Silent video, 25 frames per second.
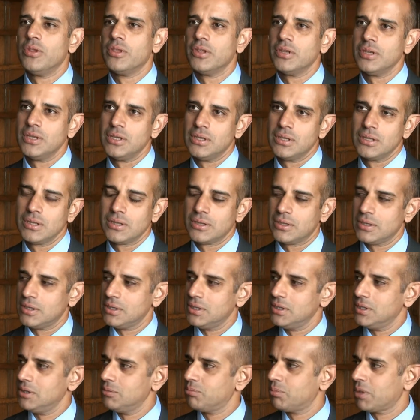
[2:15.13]

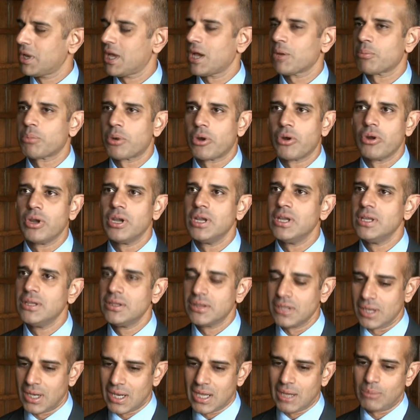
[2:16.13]
the BlackBerry,
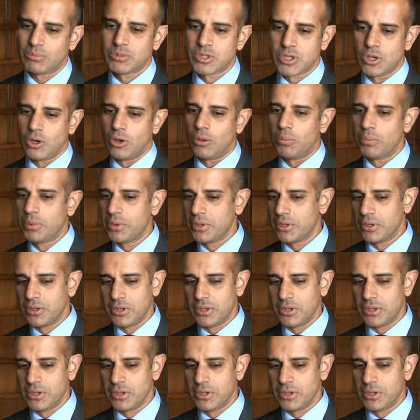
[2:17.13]
the laptop,